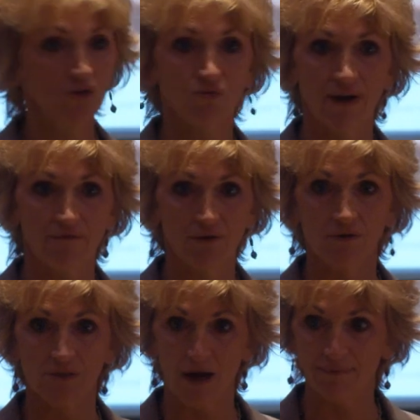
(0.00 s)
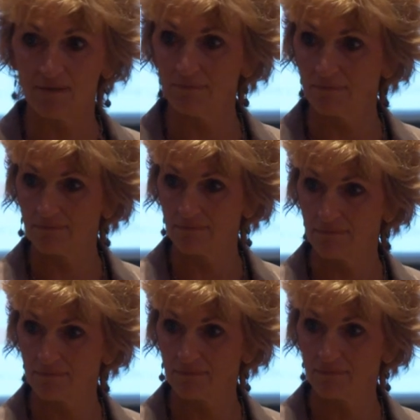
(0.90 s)
you revenue, stop them.
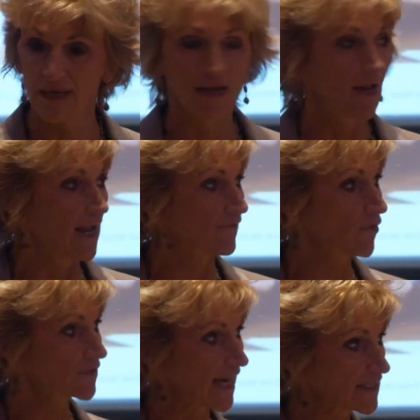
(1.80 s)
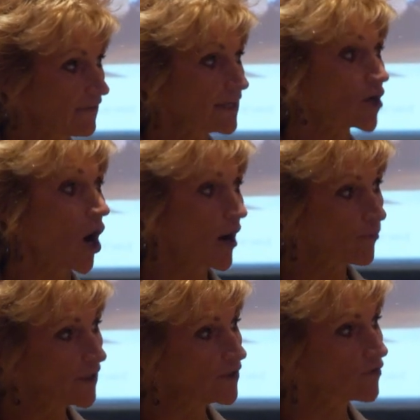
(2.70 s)
If those activities are
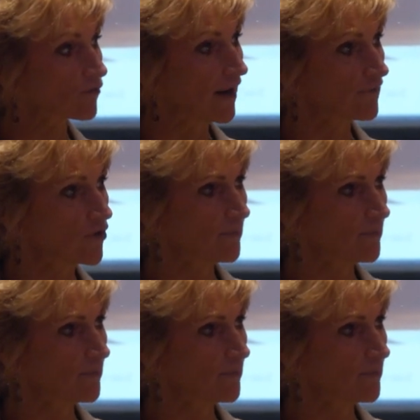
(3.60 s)
bringing you revenue,